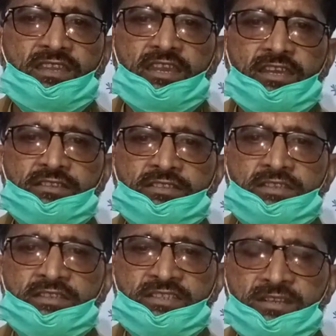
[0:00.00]

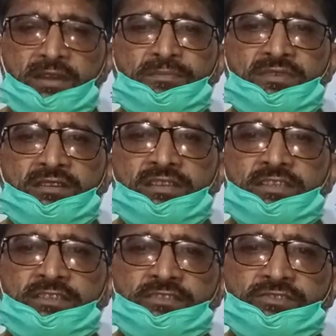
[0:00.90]
and
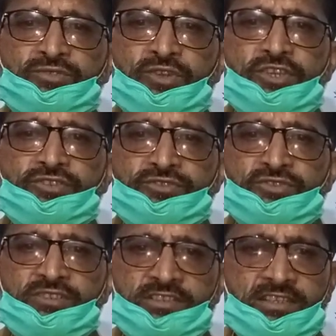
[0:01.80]
grammar is going
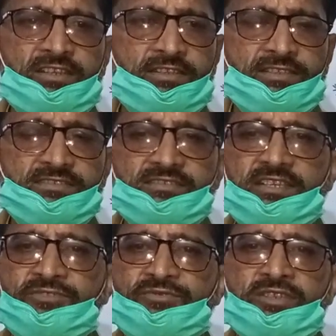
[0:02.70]
to tell us
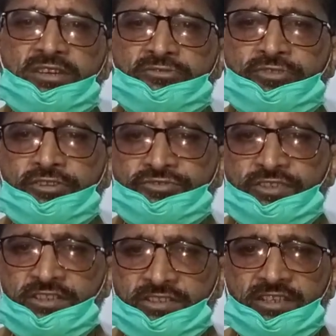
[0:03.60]
that we are going
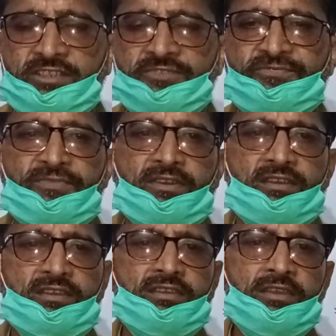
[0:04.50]
to identify